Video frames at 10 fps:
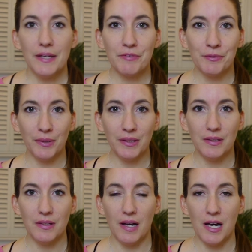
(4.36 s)
Hi
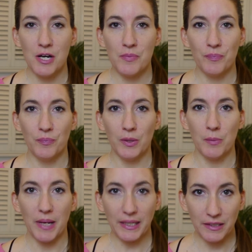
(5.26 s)
everyone,
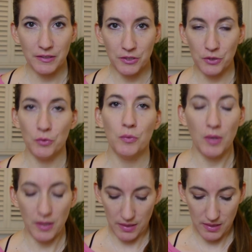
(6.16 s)
welcome back to
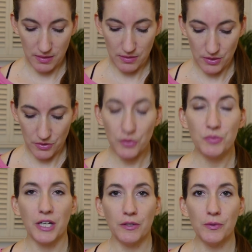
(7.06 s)
our
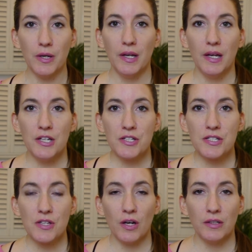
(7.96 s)
YouTube channel.
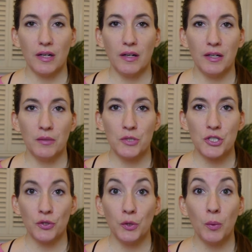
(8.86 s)
Just thought I
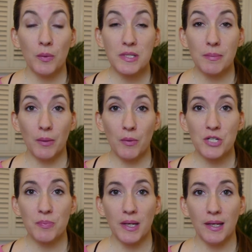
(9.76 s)
would show you what was in my
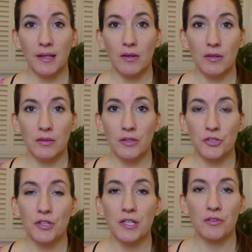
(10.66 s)
wash bag on
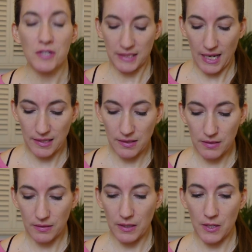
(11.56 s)
the journey across Canada.
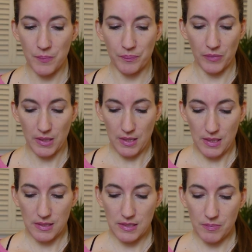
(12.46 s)

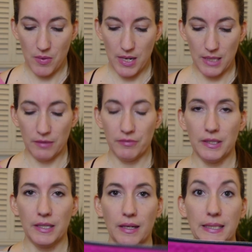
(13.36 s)
This is my
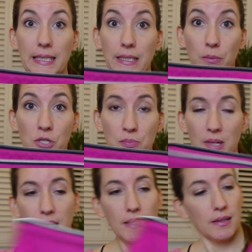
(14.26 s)
lovely IKEA
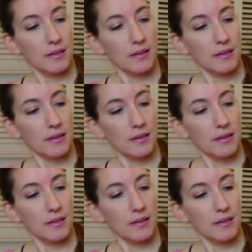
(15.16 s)
wash bag.